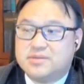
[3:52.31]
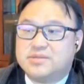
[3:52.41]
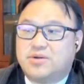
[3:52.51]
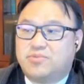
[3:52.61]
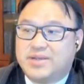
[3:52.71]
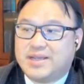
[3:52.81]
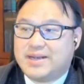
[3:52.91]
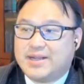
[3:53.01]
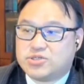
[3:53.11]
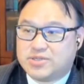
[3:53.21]
that we can
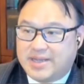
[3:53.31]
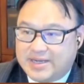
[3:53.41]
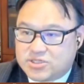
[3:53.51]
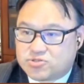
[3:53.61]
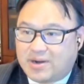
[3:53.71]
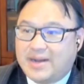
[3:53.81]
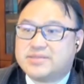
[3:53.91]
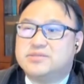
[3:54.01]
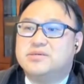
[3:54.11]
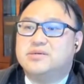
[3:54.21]
actually
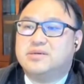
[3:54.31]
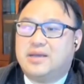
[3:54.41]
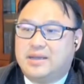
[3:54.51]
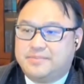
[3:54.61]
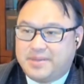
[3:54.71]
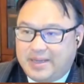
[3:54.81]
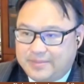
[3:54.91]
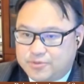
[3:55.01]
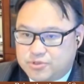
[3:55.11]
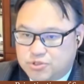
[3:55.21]
extract and be
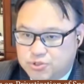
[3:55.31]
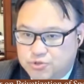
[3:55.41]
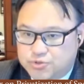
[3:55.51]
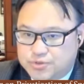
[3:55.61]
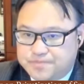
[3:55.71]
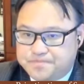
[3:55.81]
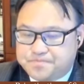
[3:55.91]
able to use?